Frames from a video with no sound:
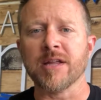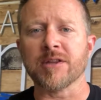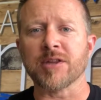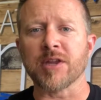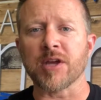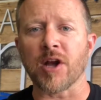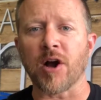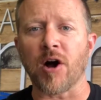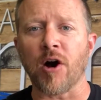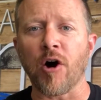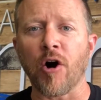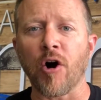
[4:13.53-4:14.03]

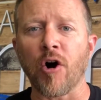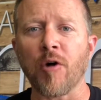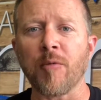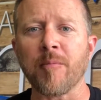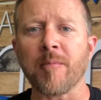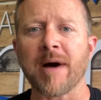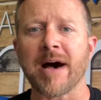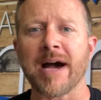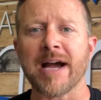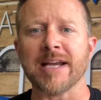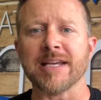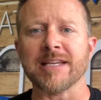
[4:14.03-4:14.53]
the
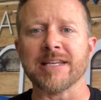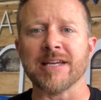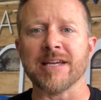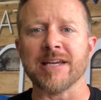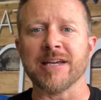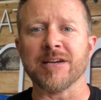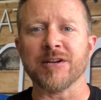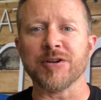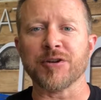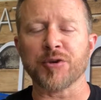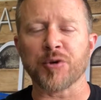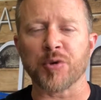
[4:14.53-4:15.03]

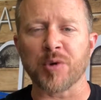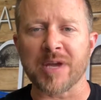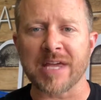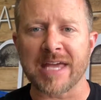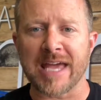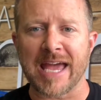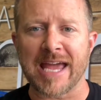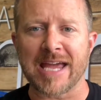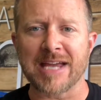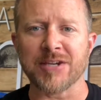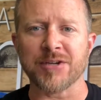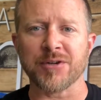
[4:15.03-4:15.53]
Almighty
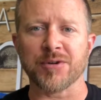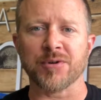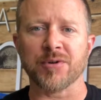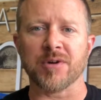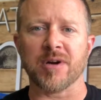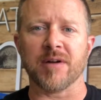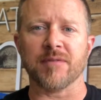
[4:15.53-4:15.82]
Creator